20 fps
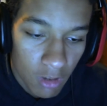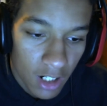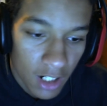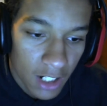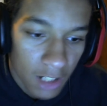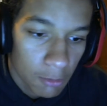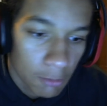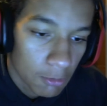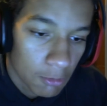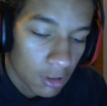I
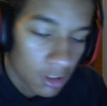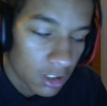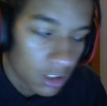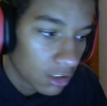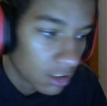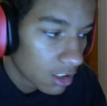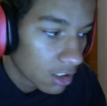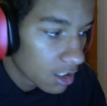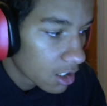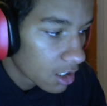don't want
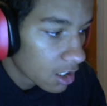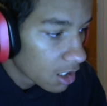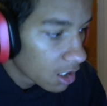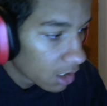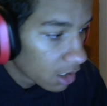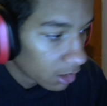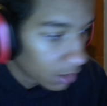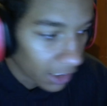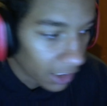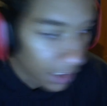to
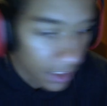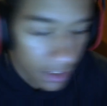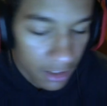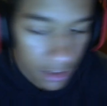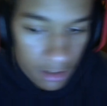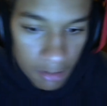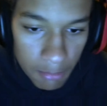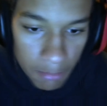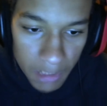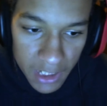let
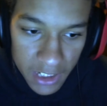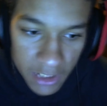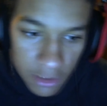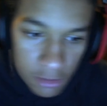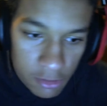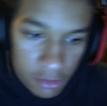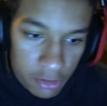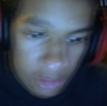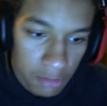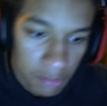my
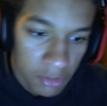YouTube